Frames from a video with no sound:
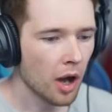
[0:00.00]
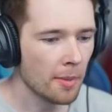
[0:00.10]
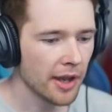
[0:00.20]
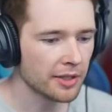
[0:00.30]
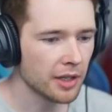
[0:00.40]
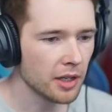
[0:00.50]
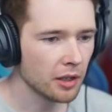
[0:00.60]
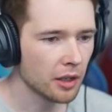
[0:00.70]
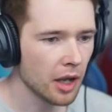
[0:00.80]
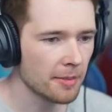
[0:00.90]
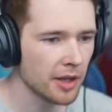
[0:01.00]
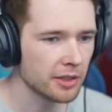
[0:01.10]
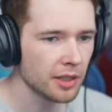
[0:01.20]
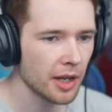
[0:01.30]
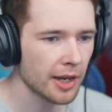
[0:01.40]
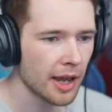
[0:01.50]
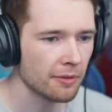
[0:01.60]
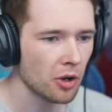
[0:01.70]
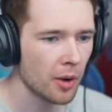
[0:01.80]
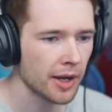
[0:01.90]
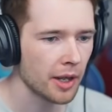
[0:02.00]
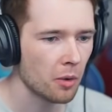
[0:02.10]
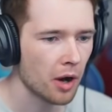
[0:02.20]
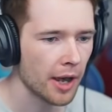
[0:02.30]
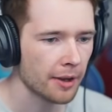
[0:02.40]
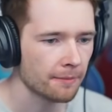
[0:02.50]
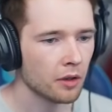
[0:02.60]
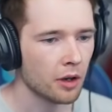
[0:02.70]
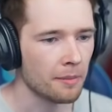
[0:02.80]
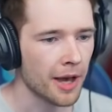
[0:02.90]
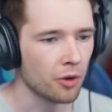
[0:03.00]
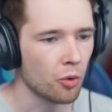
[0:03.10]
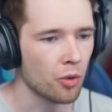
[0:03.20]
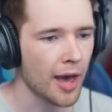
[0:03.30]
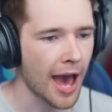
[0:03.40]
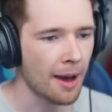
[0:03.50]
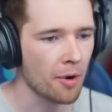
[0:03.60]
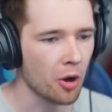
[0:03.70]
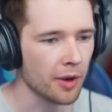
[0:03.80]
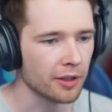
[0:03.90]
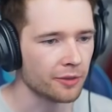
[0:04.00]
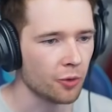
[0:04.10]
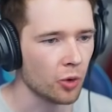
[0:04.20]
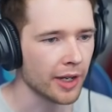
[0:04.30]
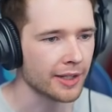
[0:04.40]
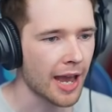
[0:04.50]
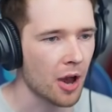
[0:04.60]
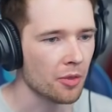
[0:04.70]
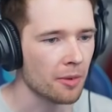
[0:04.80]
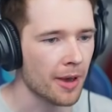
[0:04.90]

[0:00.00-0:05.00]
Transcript: I'm icy. I'm icy, and I have no idea why. Oh, man. All the ammo is falling down the